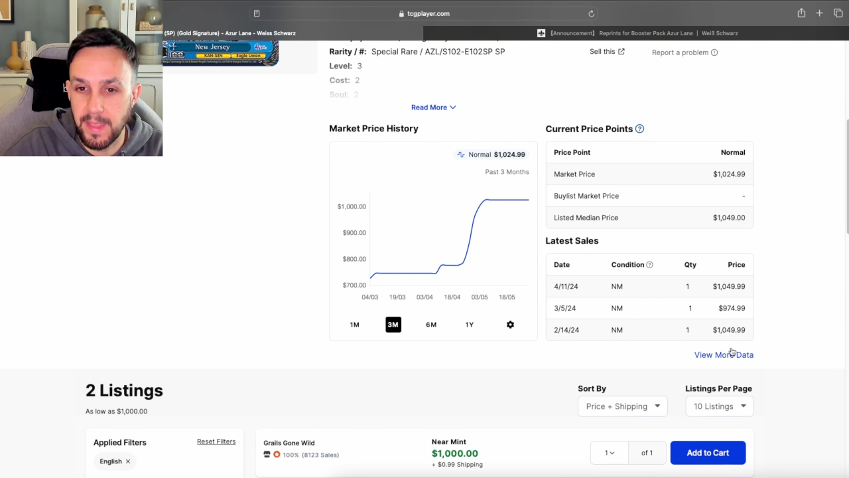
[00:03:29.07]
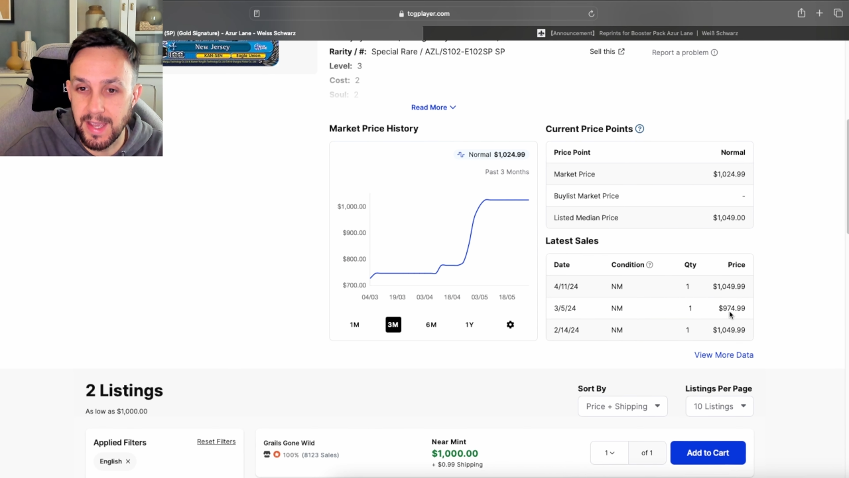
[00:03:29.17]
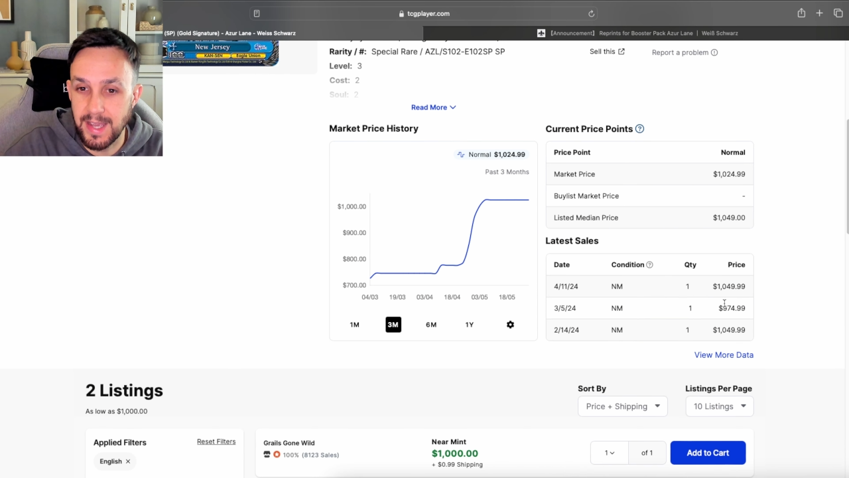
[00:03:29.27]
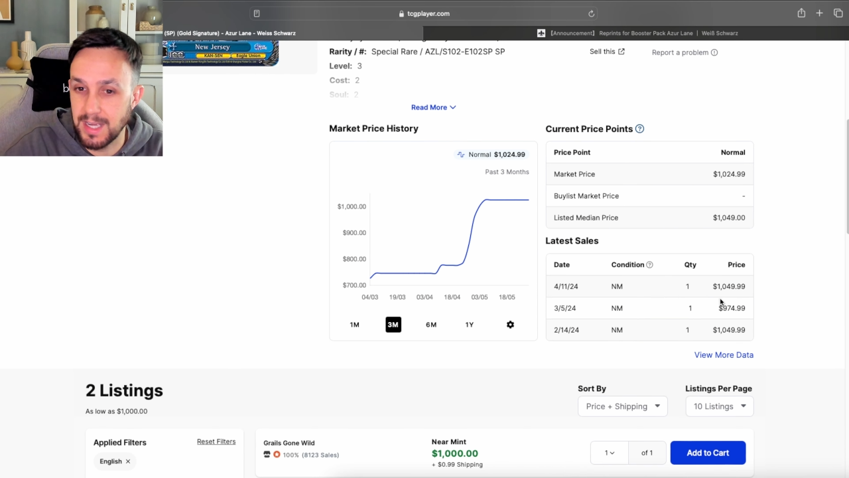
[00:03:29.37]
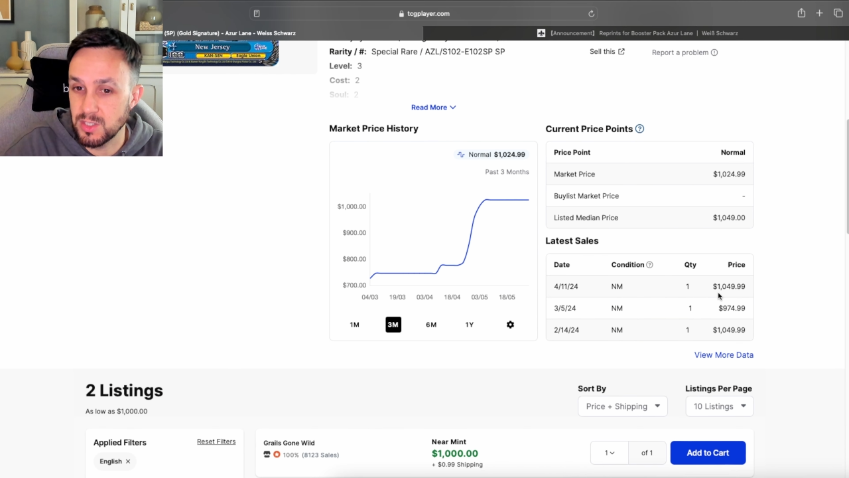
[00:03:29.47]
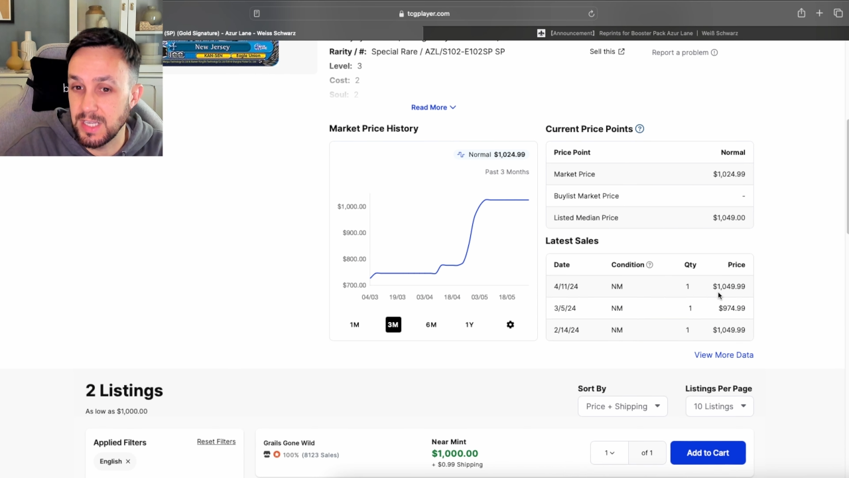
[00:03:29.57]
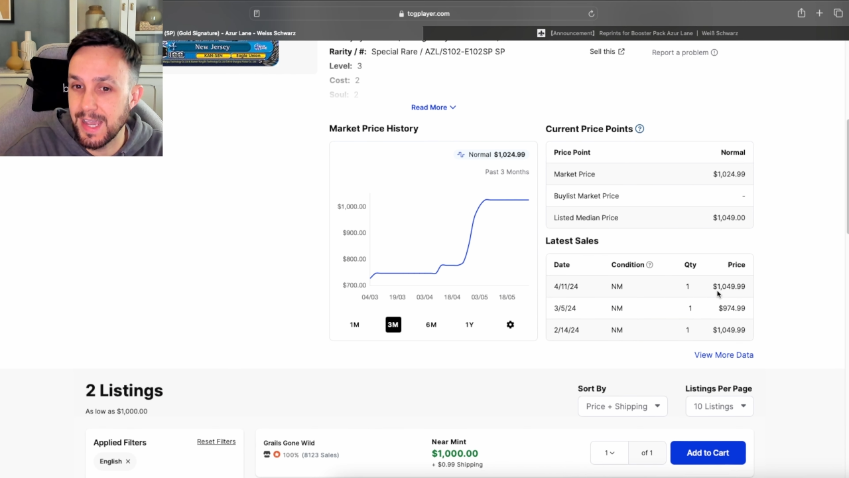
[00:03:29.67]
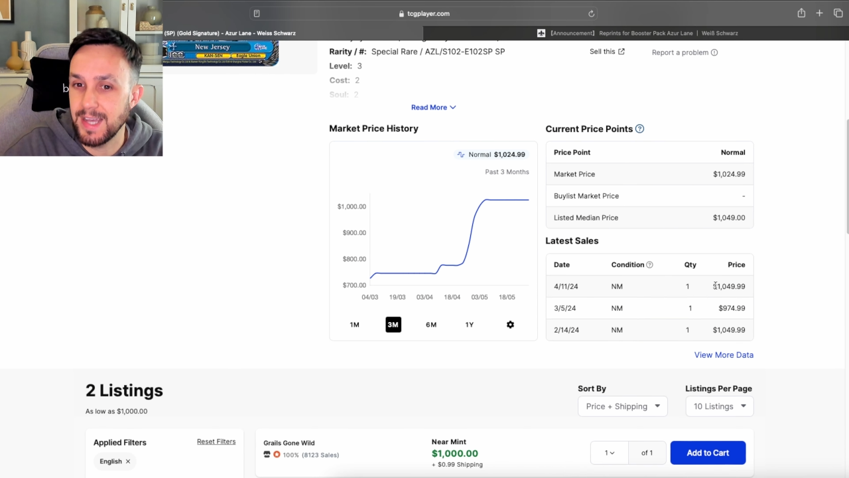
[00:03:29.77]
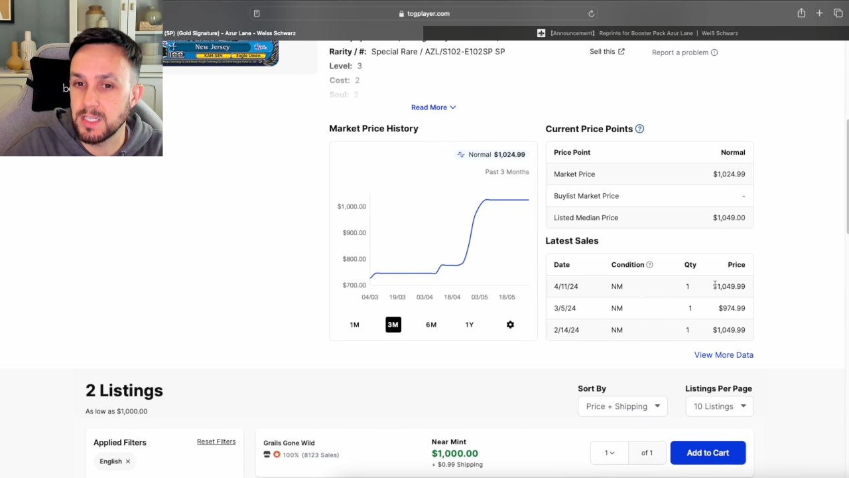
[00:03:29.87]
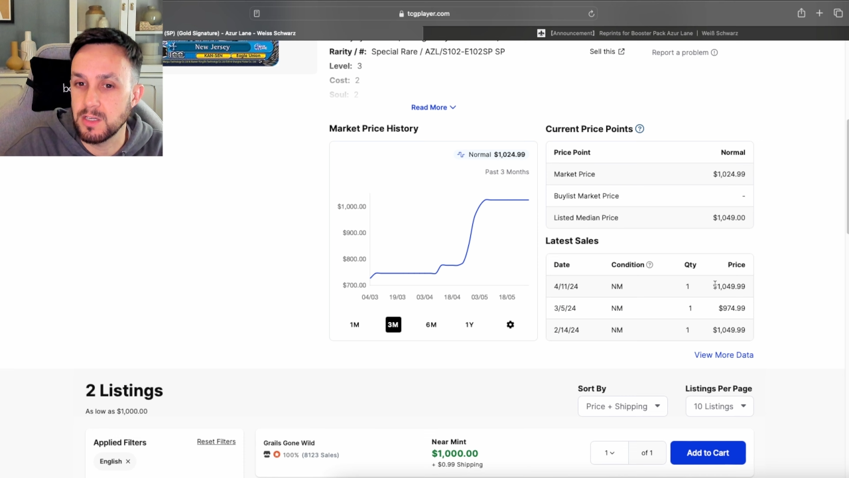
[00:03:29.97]
actually
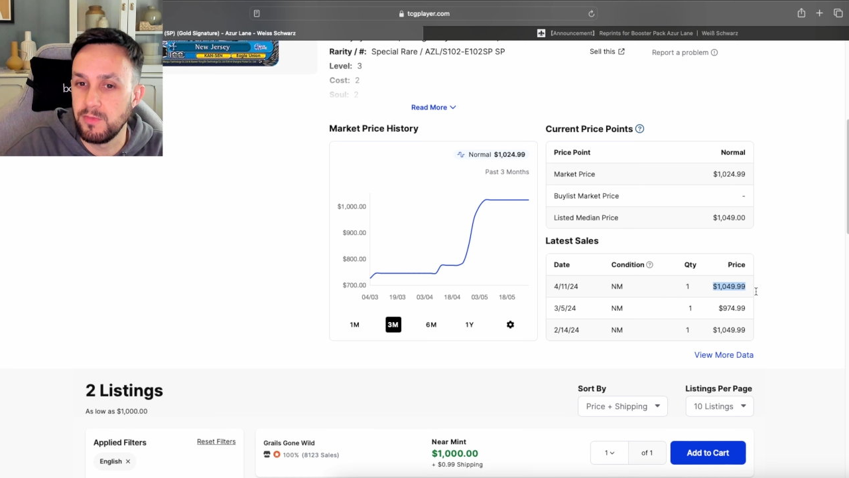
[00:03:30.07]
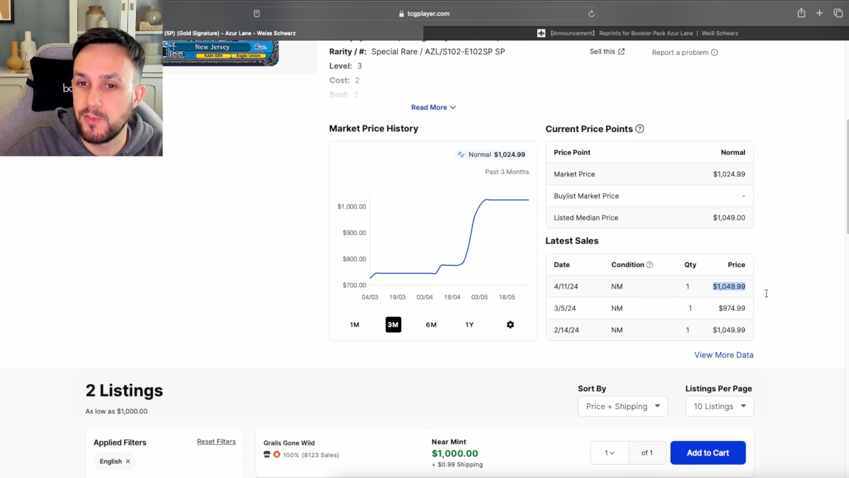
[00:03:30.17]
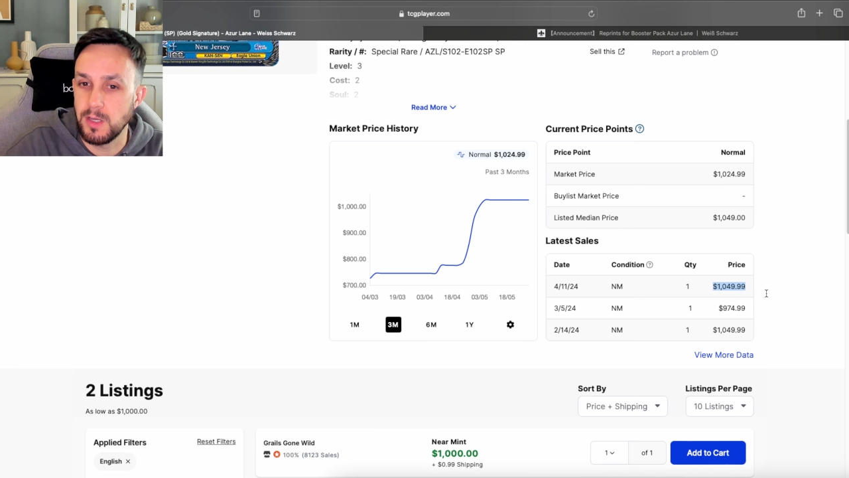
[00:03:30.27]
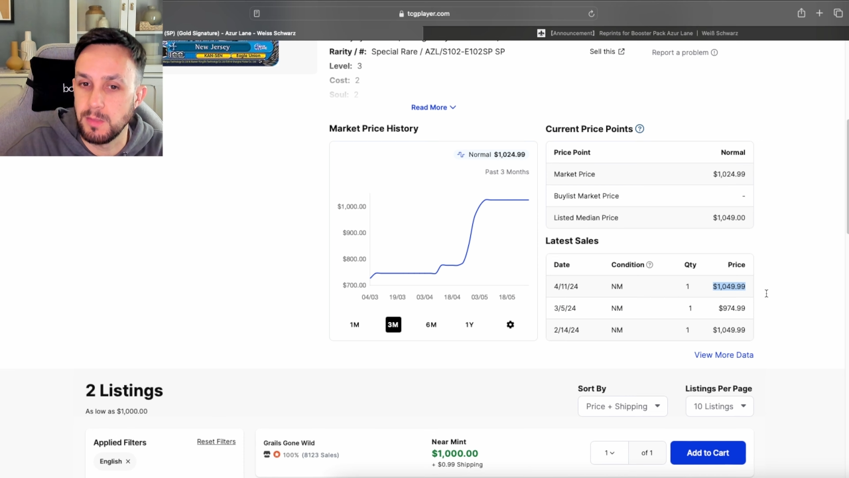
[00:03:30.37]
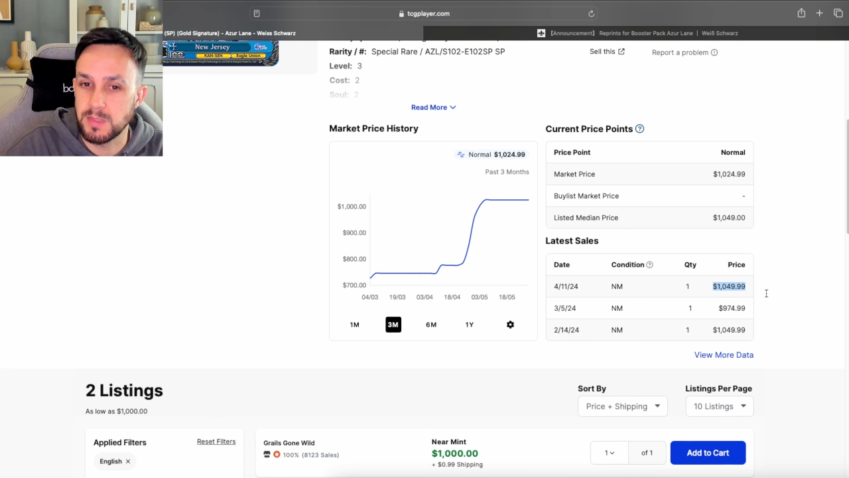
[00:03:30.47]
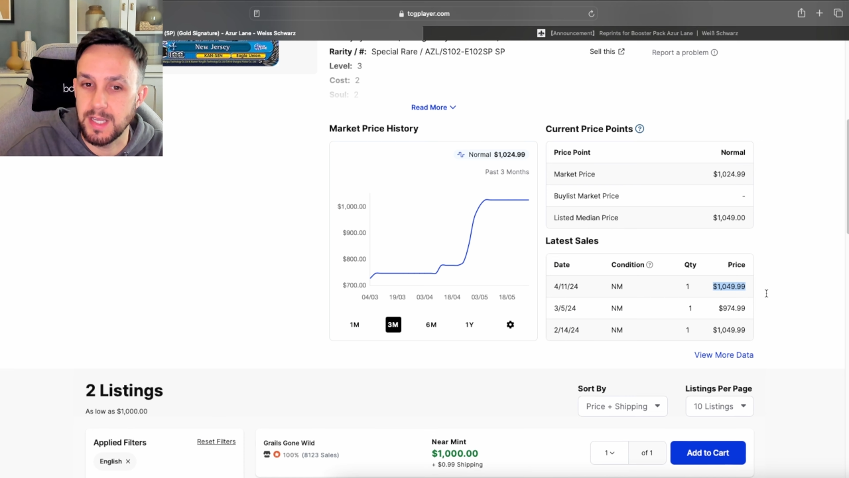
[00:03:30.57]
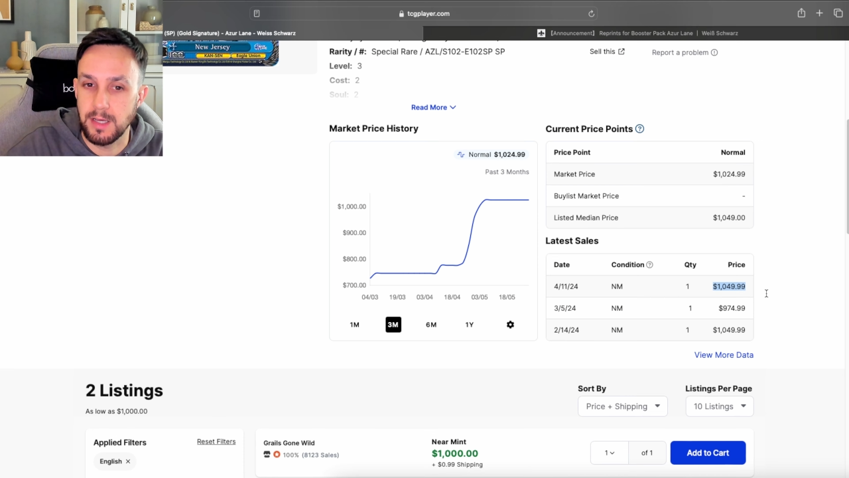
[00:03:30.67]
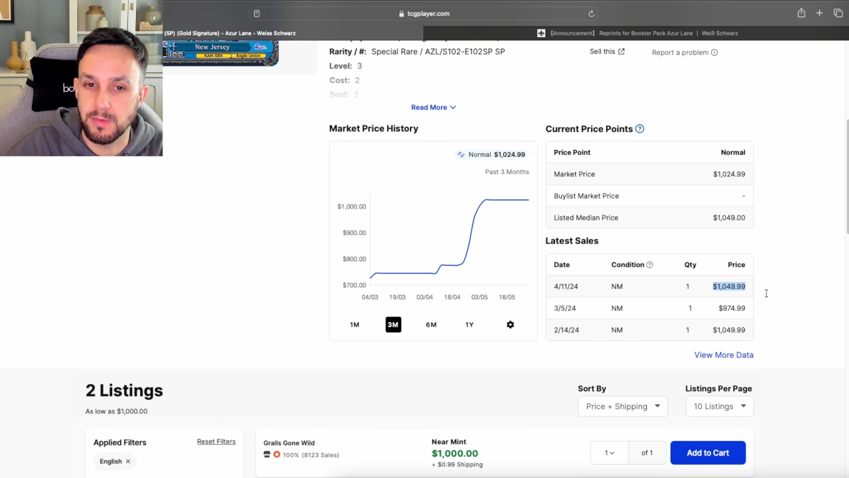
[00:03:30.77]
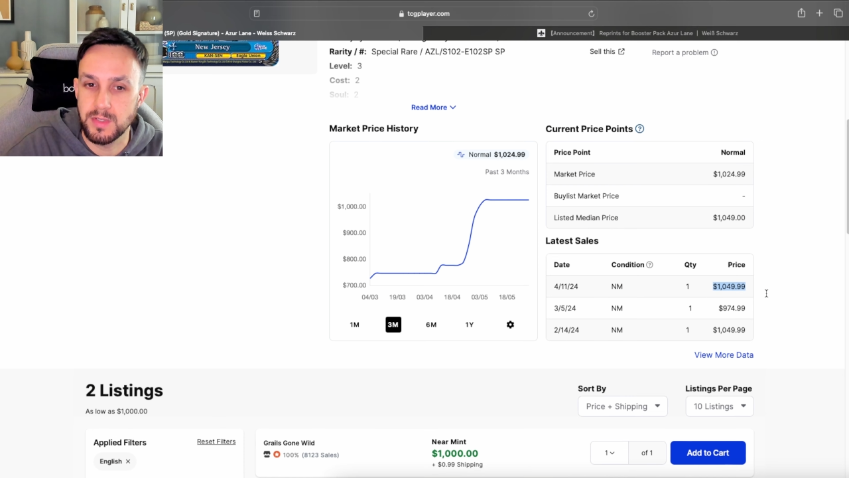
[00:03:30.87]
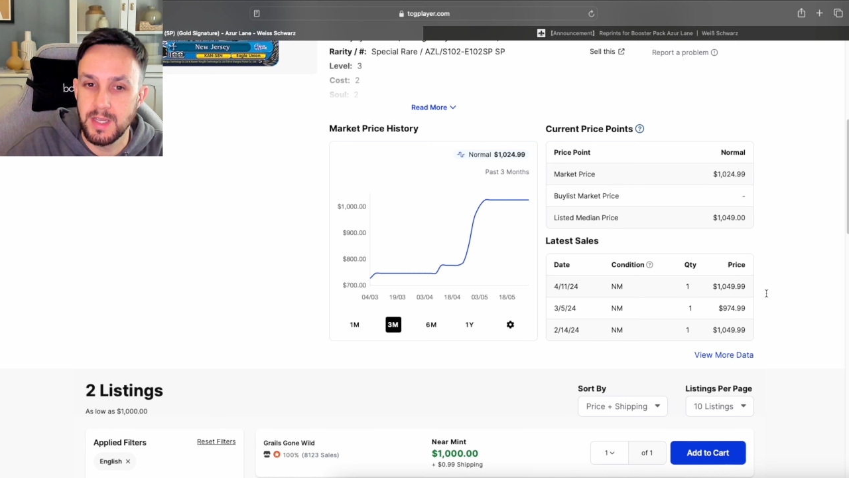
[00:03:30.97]
has confirmed
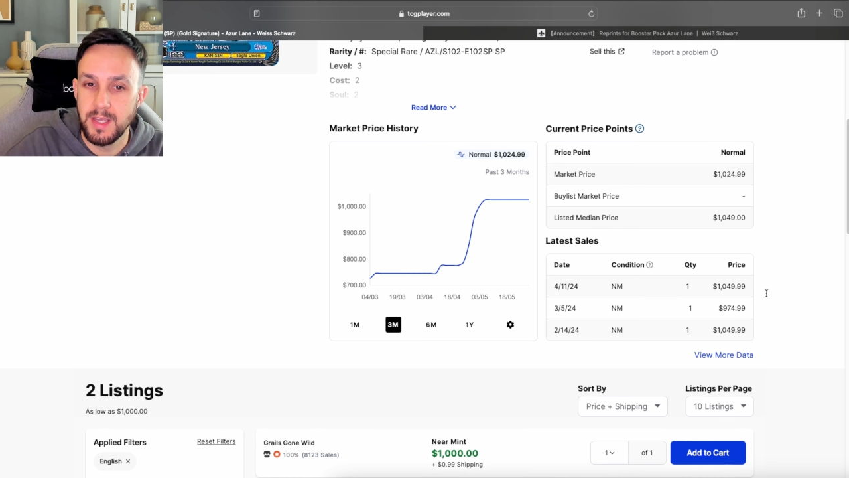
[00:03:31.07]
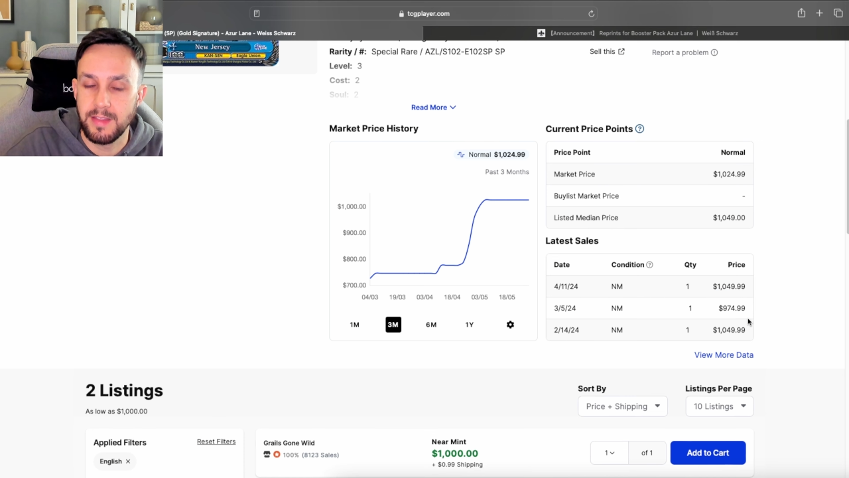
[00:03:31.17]
sales